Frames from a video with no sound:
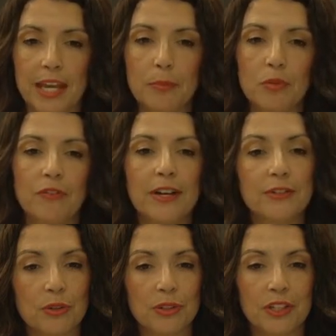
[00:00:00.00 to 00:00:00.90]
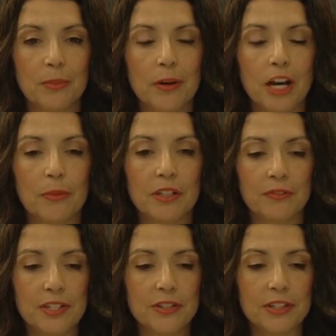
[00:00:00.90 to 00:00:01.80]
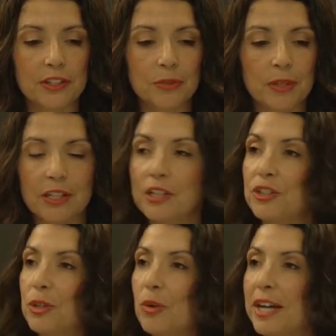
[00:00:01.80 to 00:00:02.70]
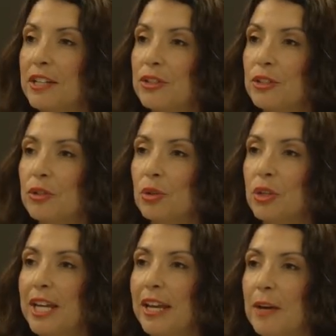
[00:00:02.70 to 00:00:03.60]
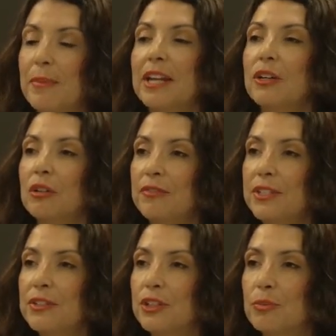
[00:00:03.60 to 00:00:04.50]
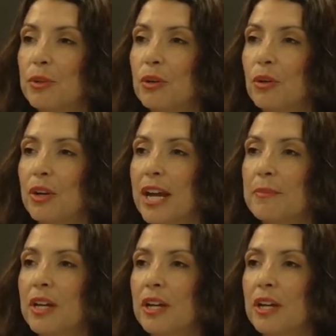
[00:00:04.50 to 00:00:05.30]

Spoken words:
professor in the Department of Physics because she wanted to create a medical physics program.